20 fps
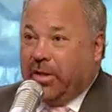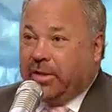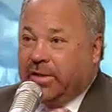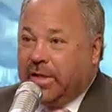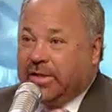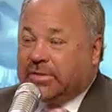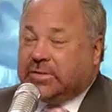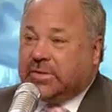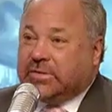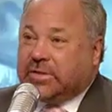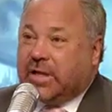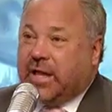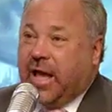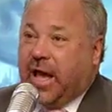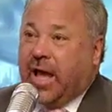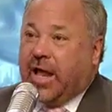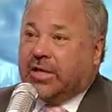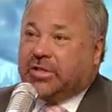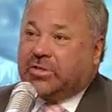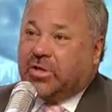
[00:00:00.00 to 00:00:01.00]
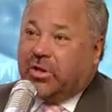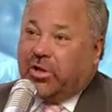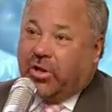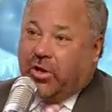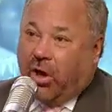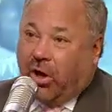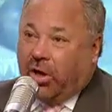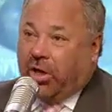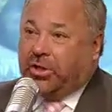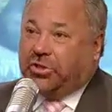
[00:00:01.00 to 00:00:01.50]
This is a guy that's going to
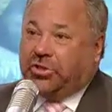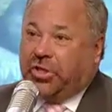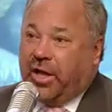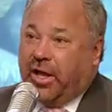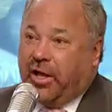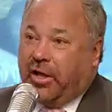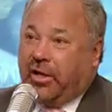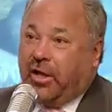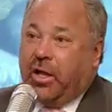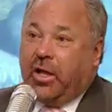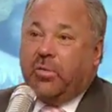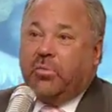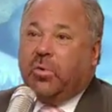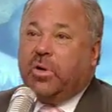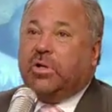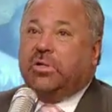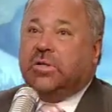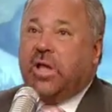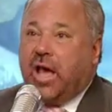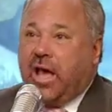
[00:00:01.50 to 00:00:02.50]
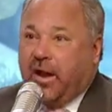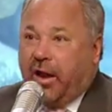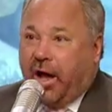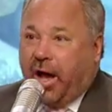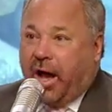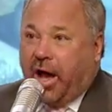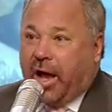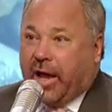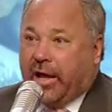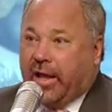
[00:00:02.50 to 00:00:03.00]
go to jail with his head
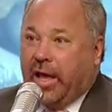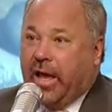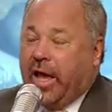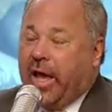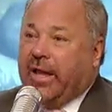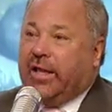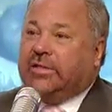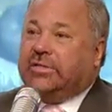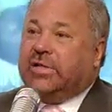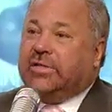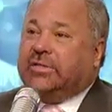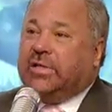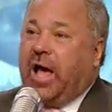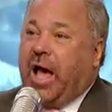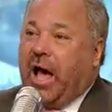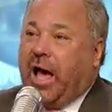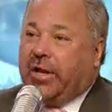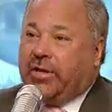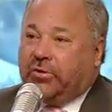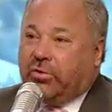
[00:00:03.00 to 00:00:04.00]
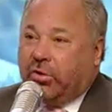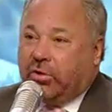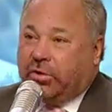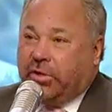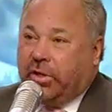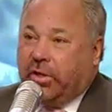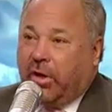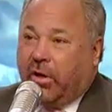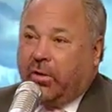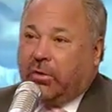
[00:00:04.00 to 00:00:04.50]
high, and he says, I took
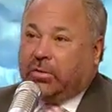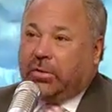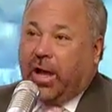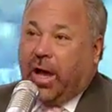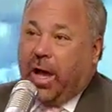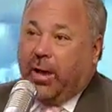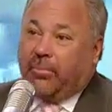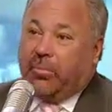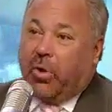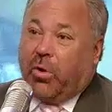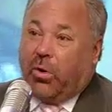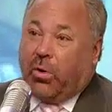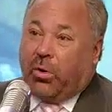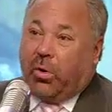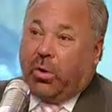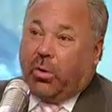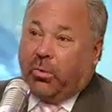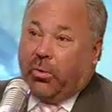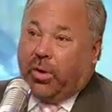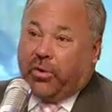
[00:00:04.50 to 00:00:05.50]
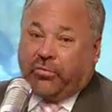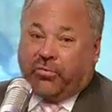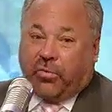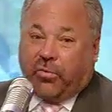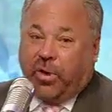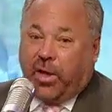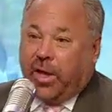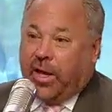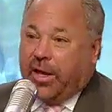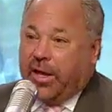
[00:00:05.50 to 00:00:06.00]
the oath, I'm going all the way
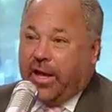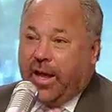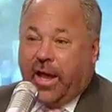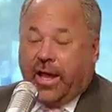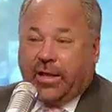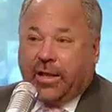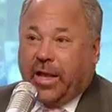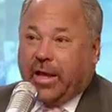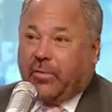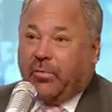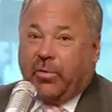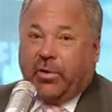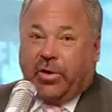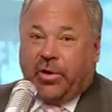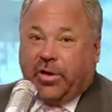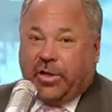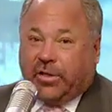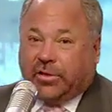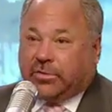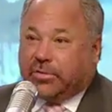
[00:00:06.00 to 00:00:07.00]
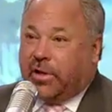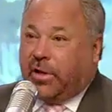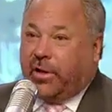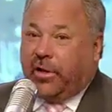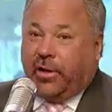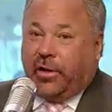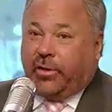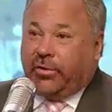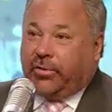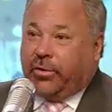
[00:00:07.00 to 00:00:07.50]
through. He ain't like one of these
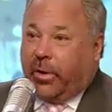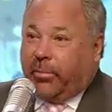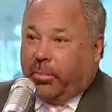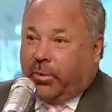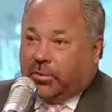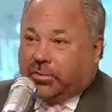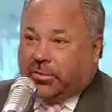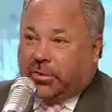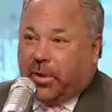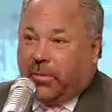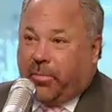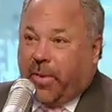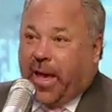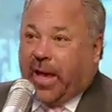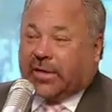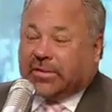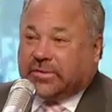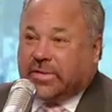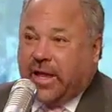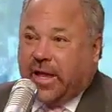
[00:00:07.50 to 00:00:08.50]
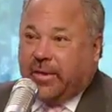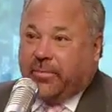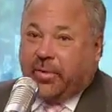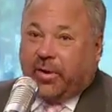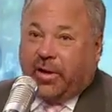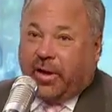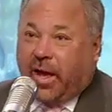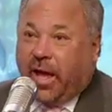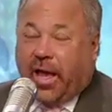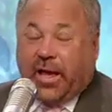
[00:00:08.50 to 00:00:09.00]

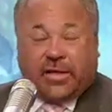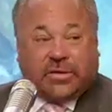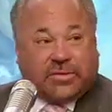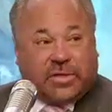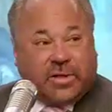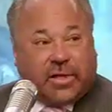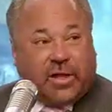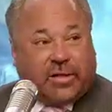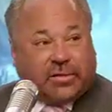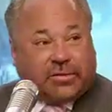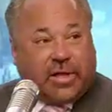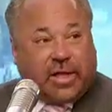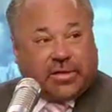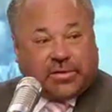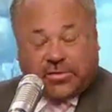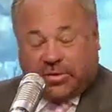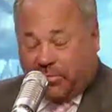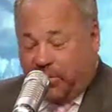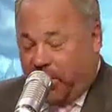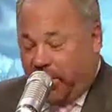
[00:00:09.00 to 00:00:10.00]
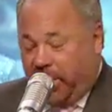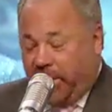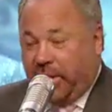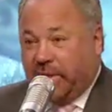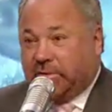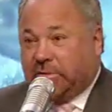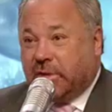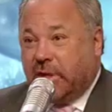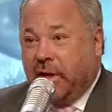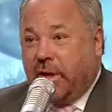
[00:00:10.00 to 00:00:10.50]
backstabbing guys, and that's the way it is.